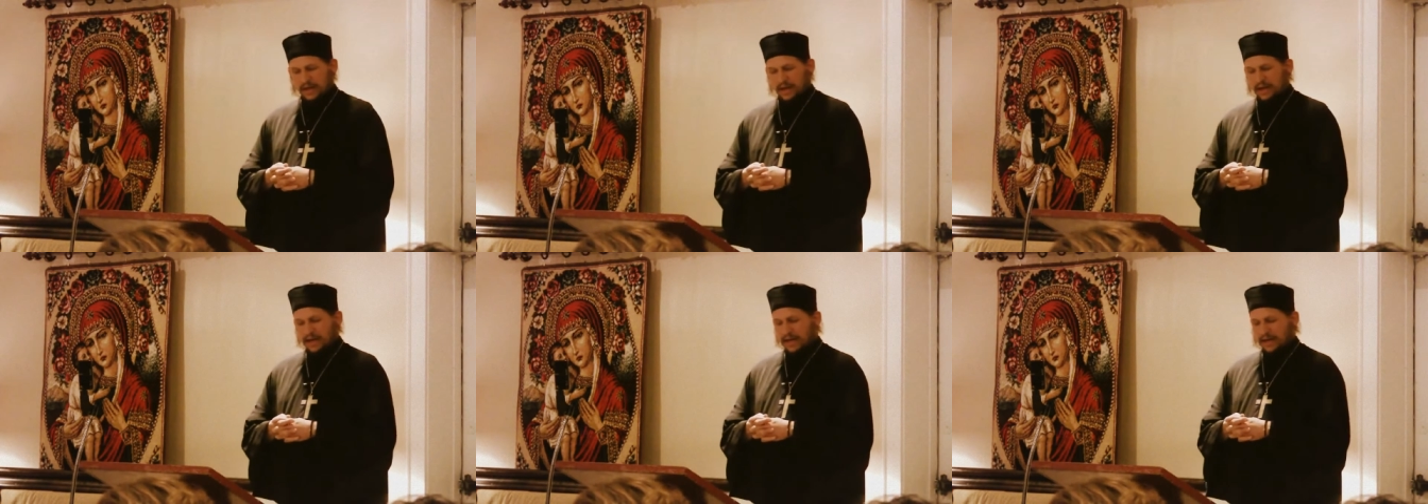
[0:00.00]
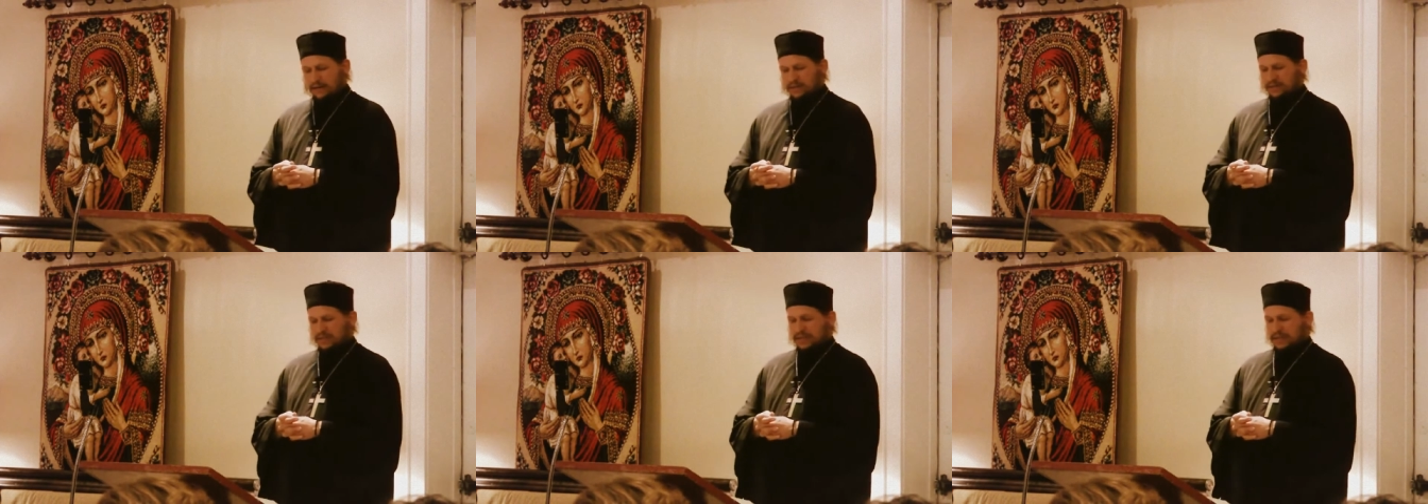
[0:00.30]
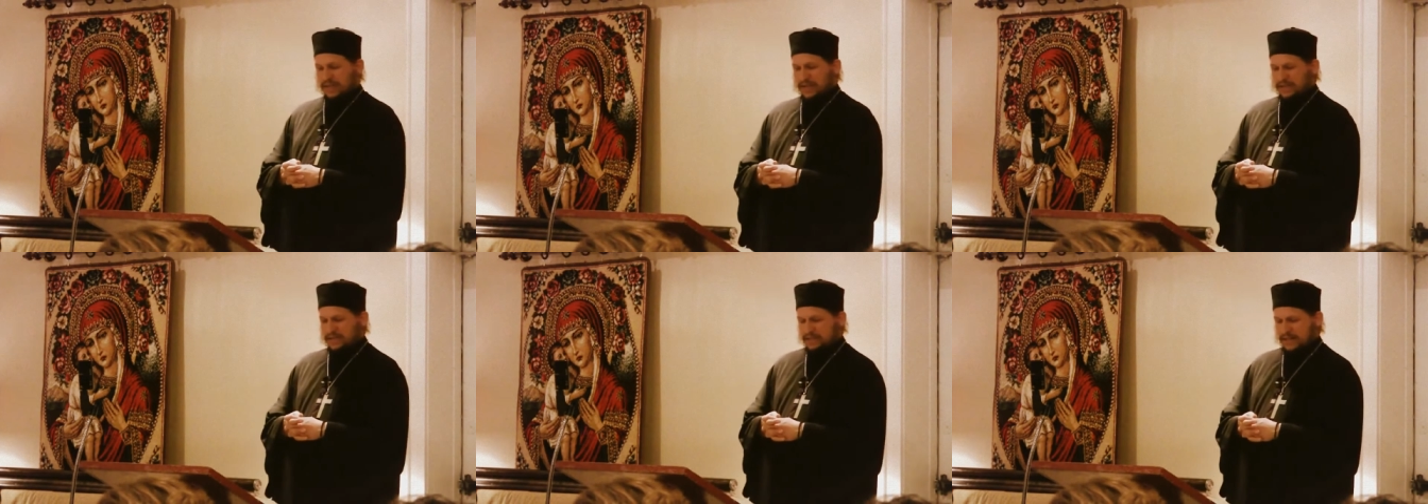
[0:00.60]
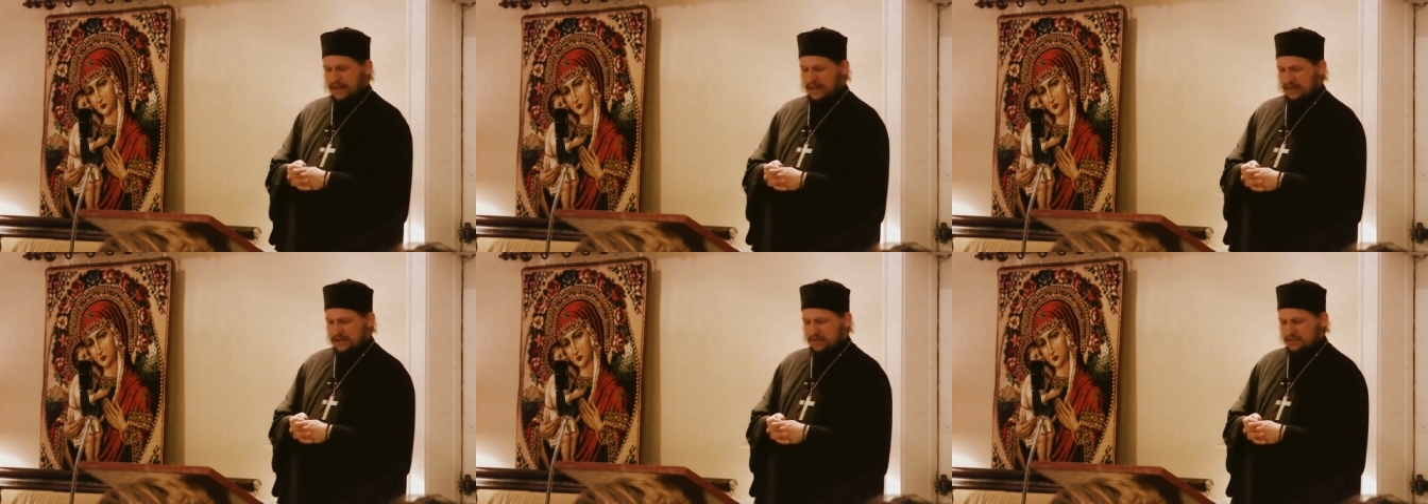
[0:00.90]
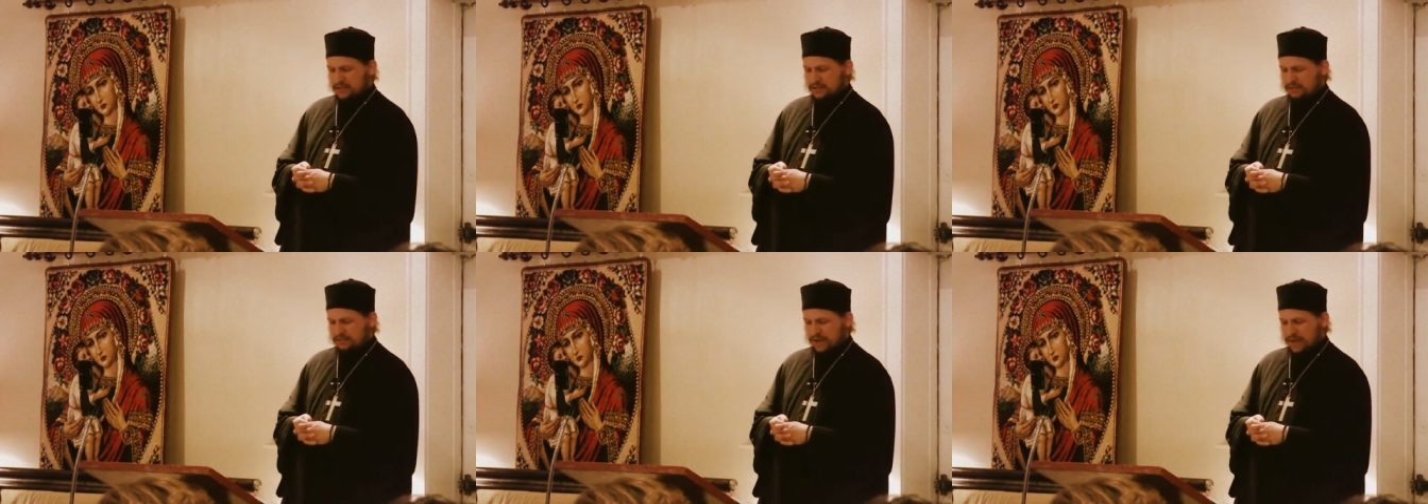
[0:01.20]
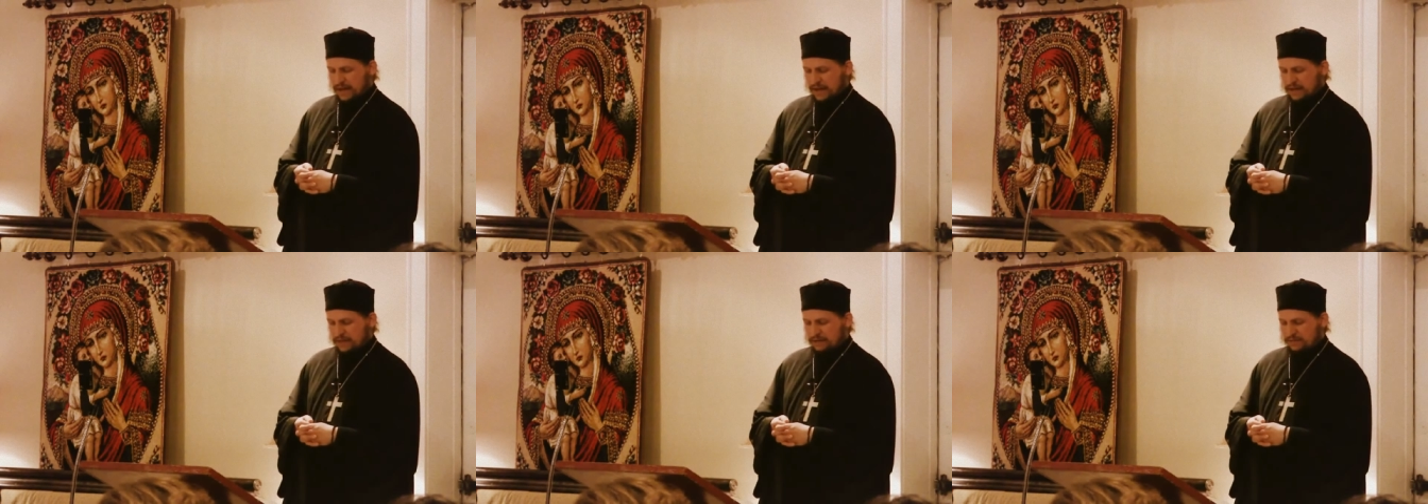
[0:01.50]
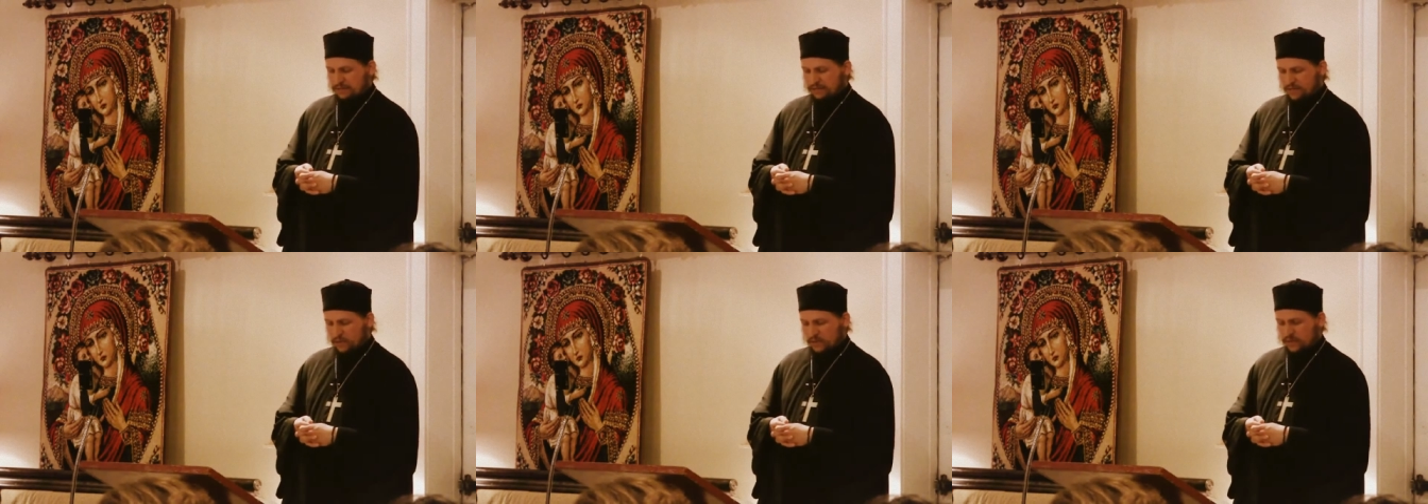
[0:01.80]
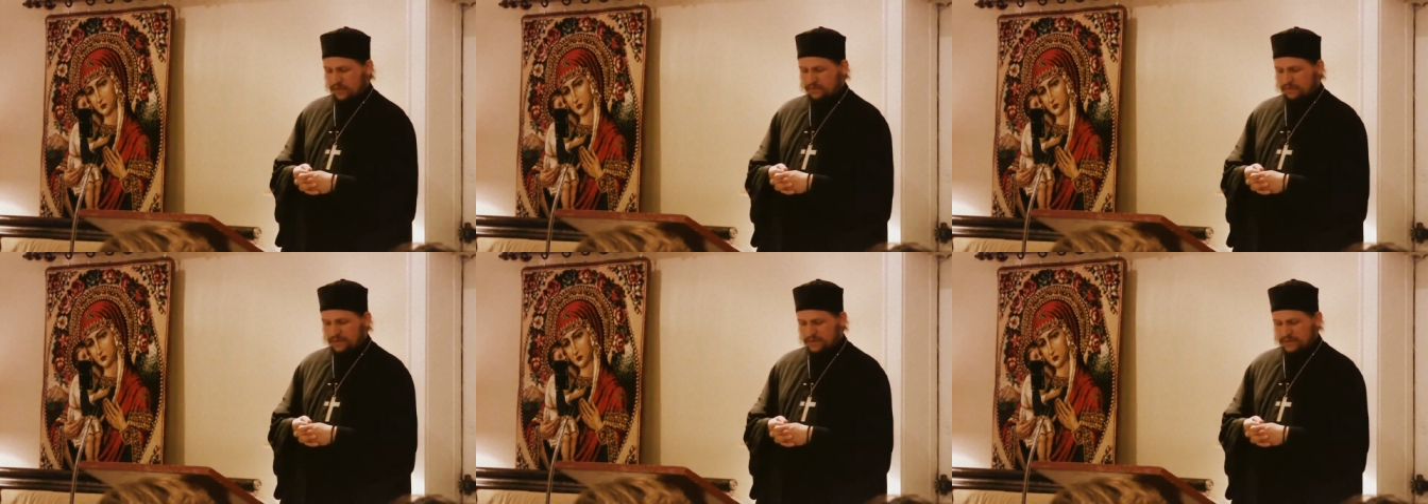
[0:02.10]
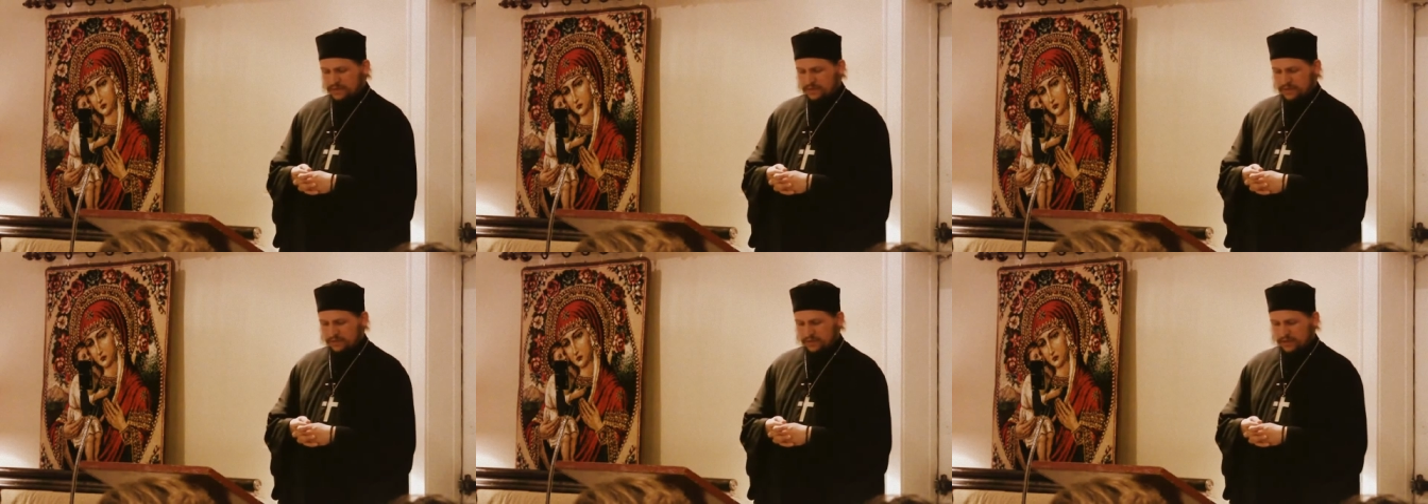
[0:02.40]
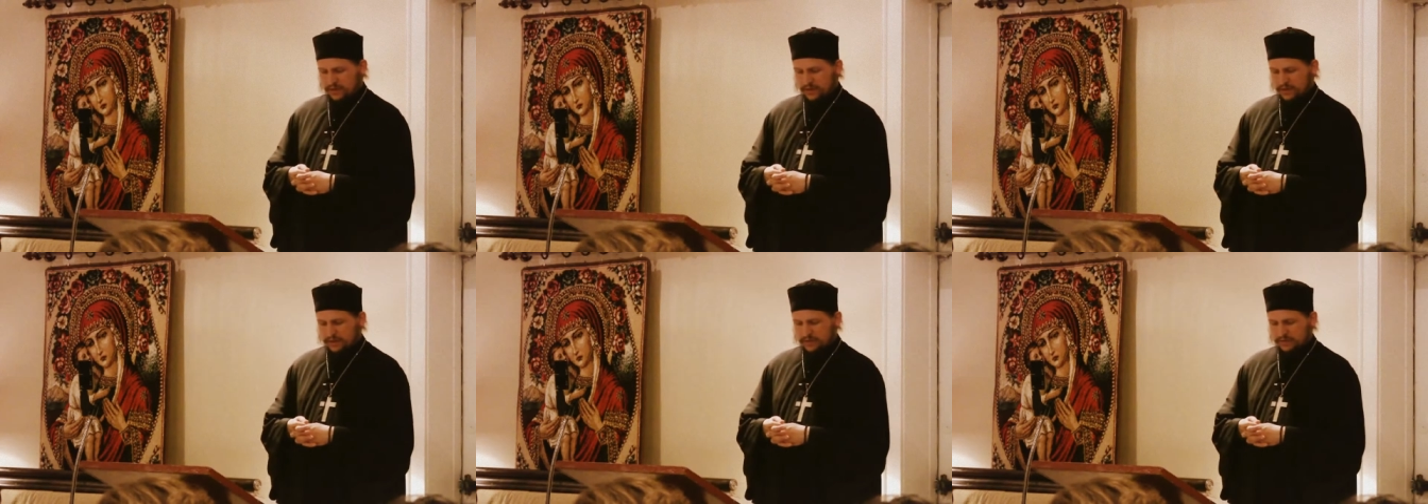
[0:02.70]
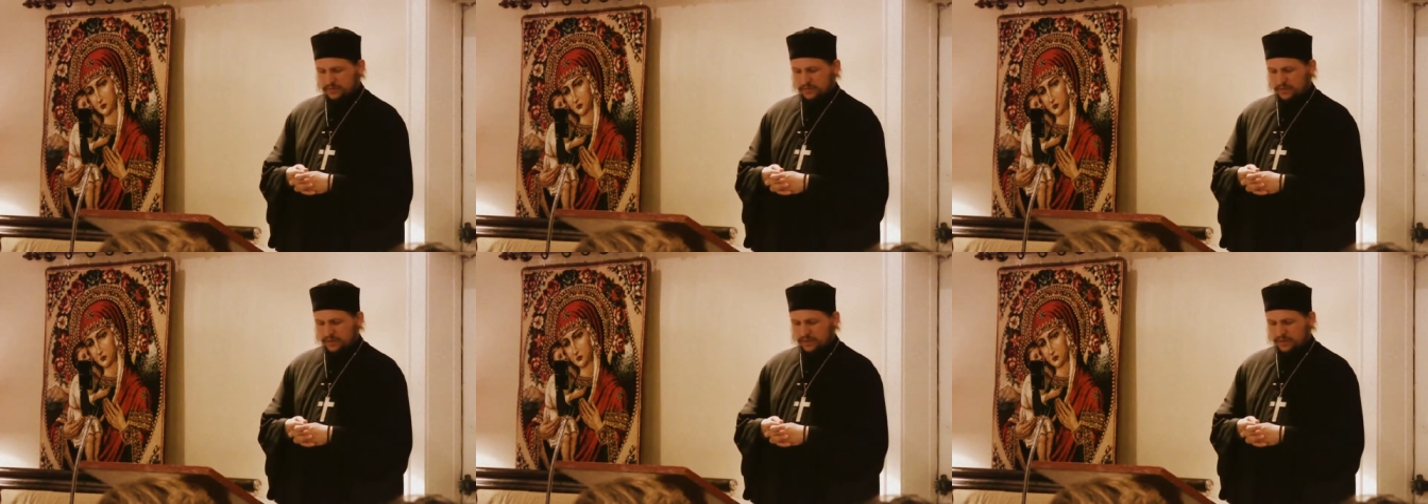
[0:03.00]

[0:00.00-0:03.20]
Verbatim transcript: I entered the guest house and found a foreign visitor there.